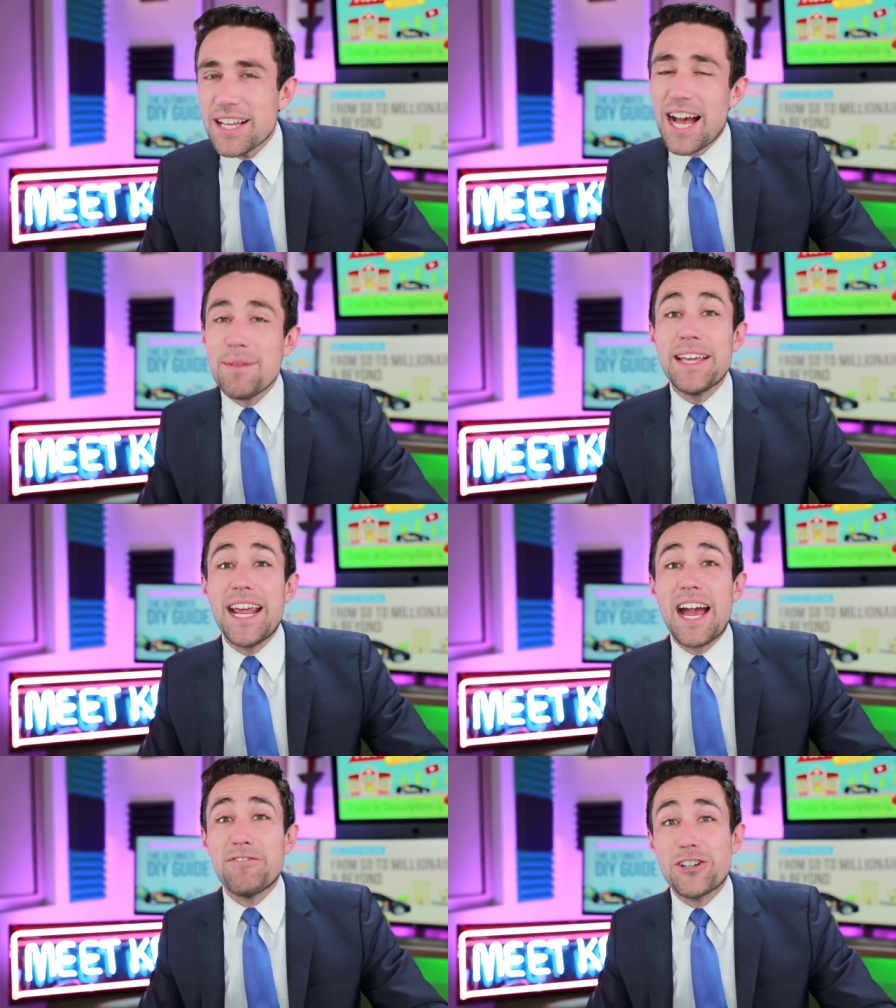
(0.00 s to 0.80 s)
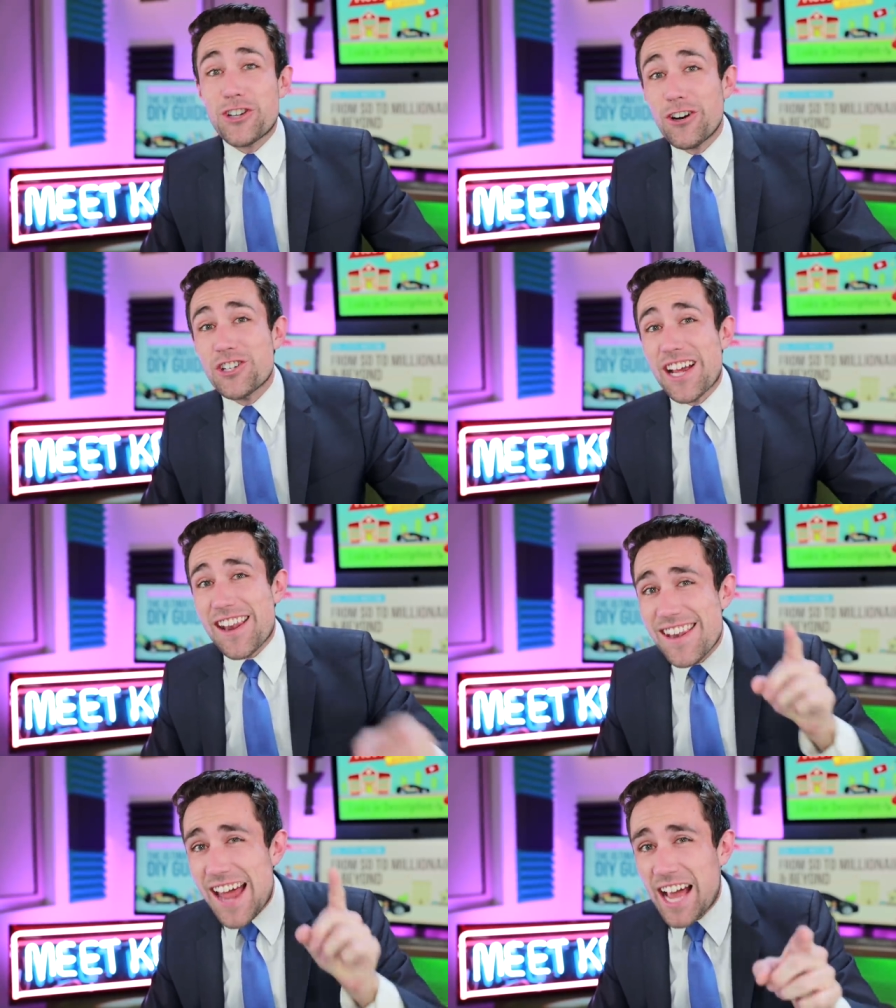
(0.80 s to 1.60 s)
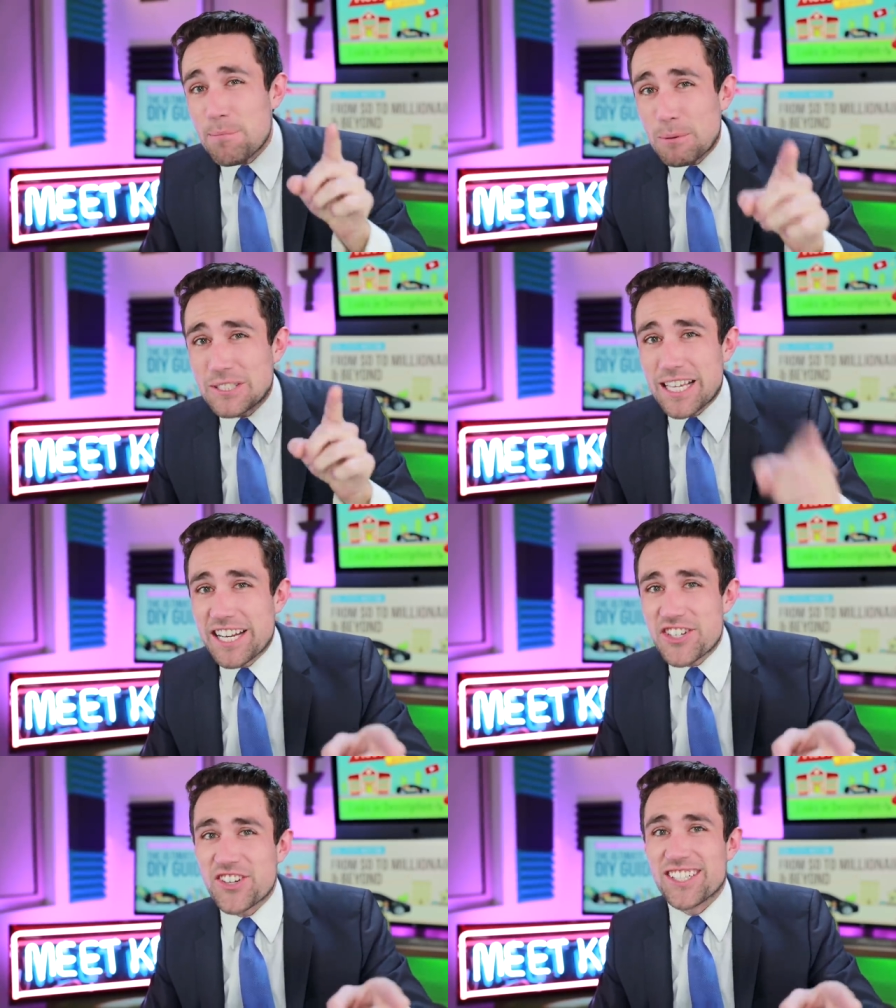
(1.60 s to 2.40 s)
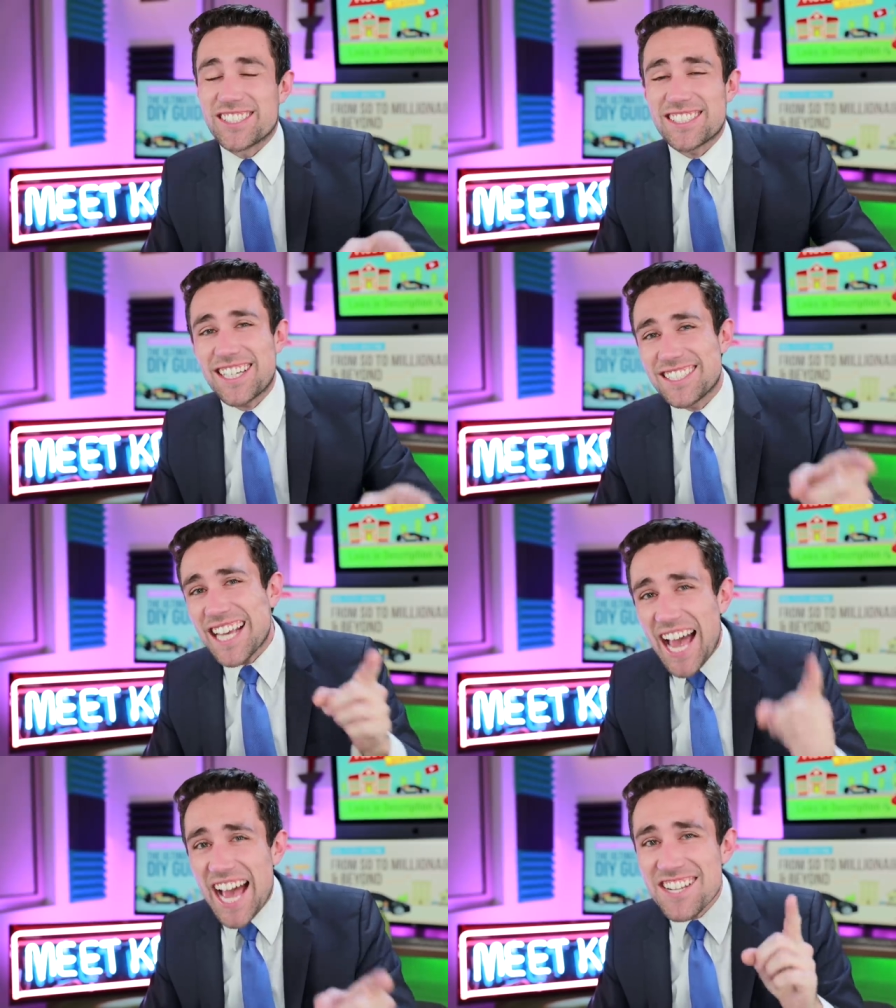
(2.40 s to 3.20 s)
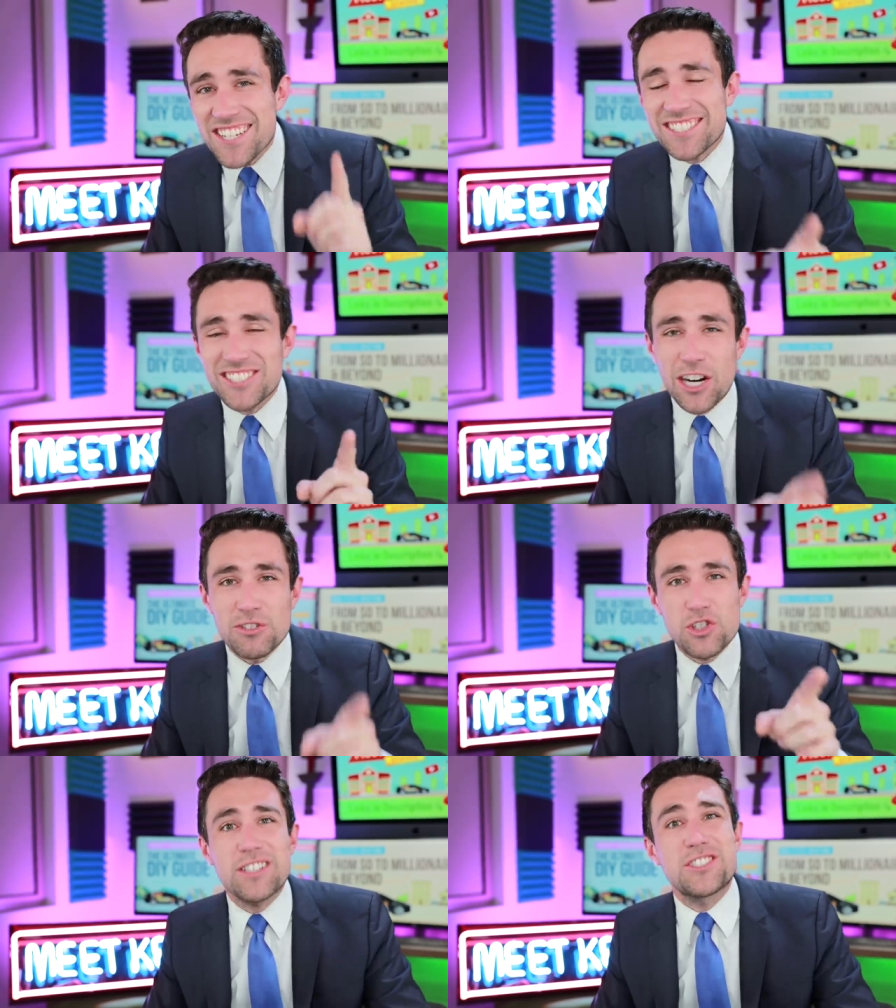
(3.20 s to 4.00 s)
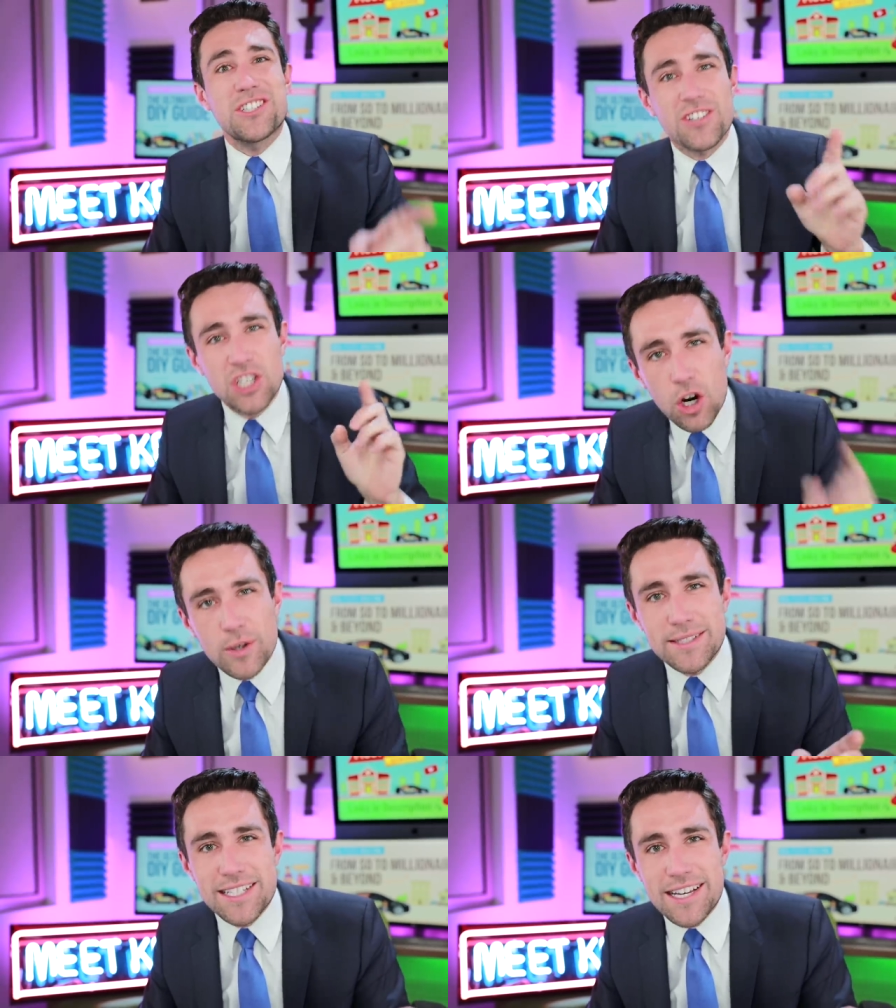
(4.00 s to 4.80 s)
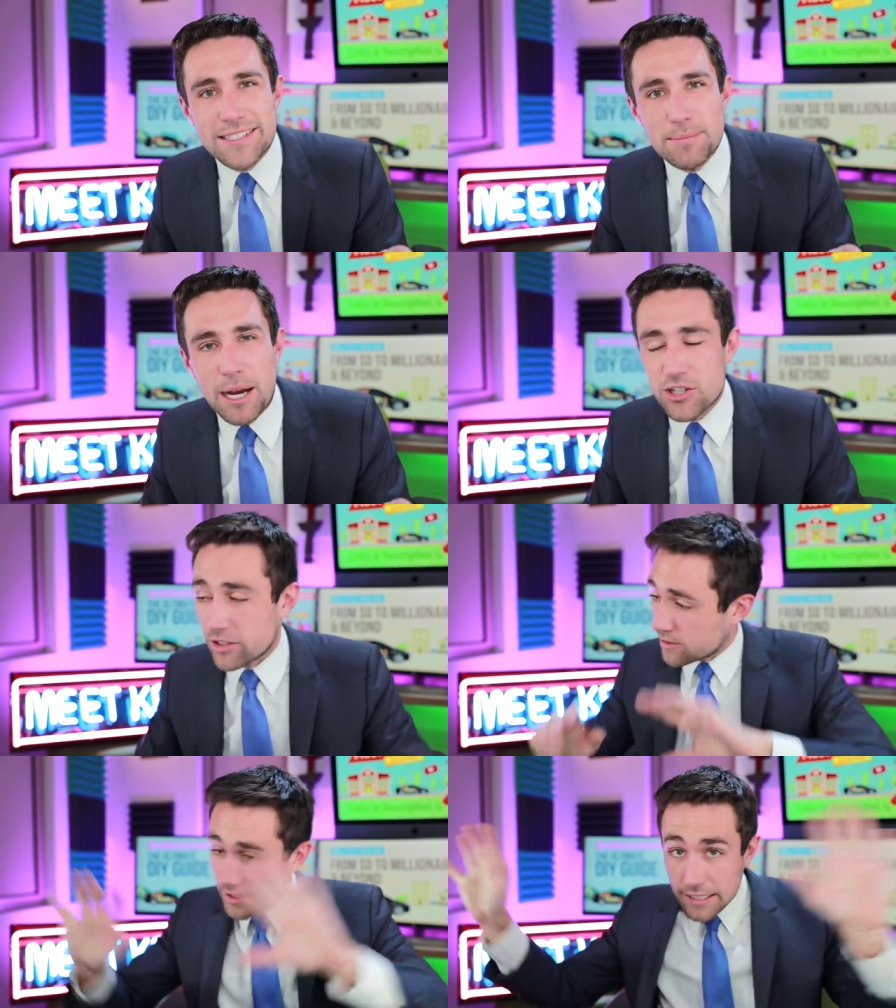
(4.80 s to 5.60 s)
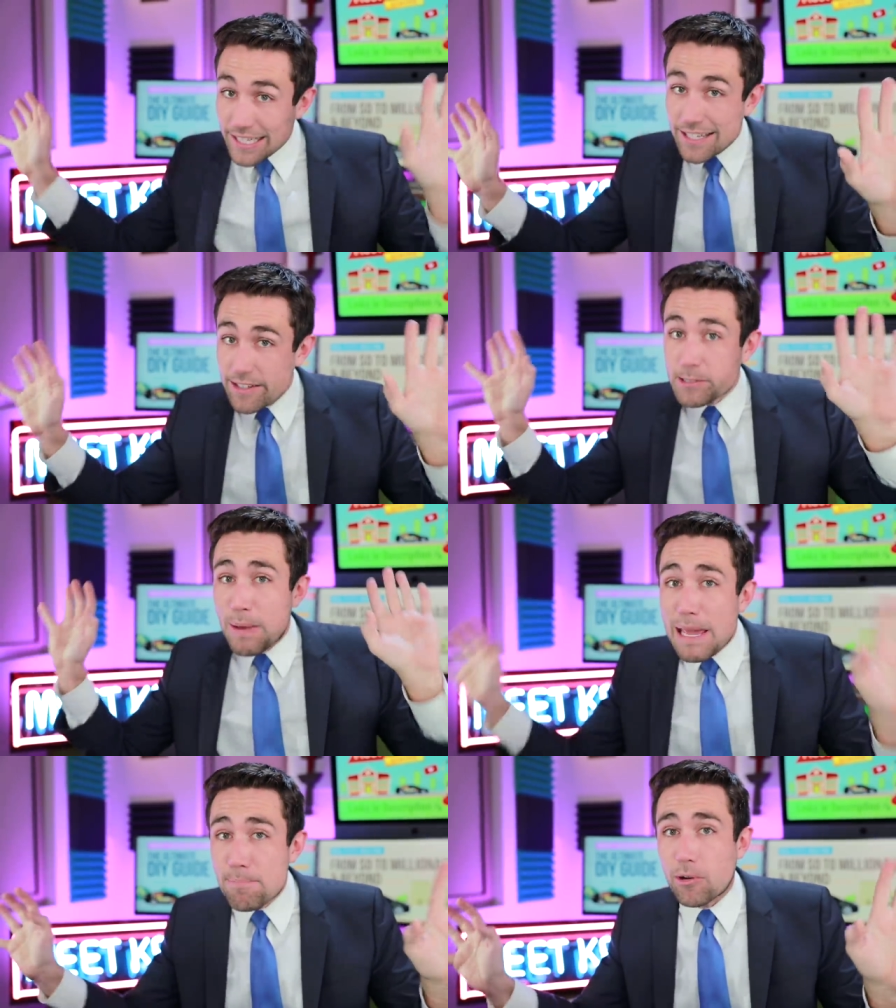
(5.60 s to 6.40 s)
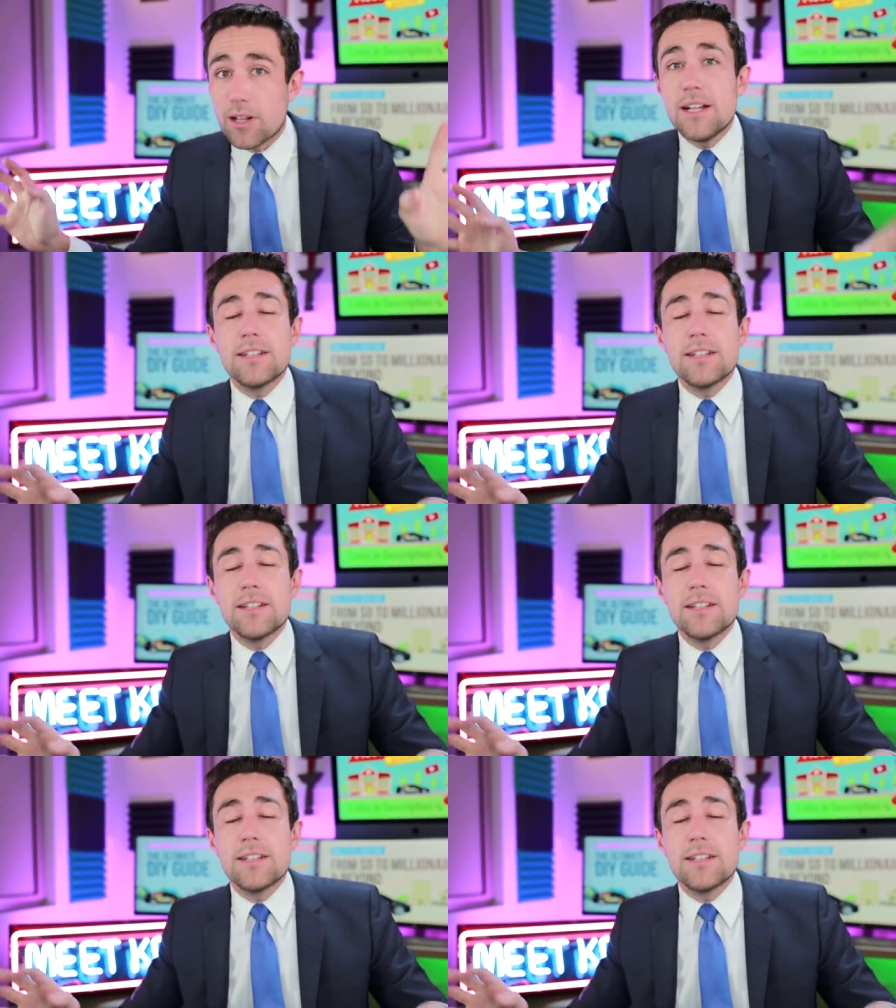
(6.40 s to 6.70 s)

I'm gonna have to charge you 9% interest because I just don't trust your currency as much. This is nothing against people.